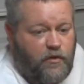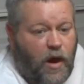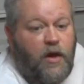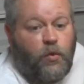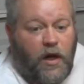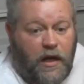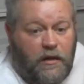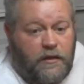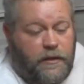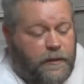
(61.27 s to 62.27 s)
ground wire,
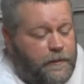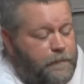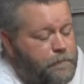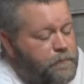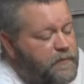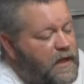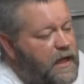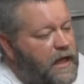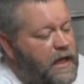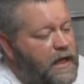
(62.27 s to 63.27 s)

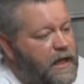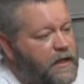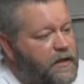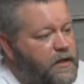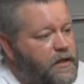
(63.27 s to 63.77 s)
and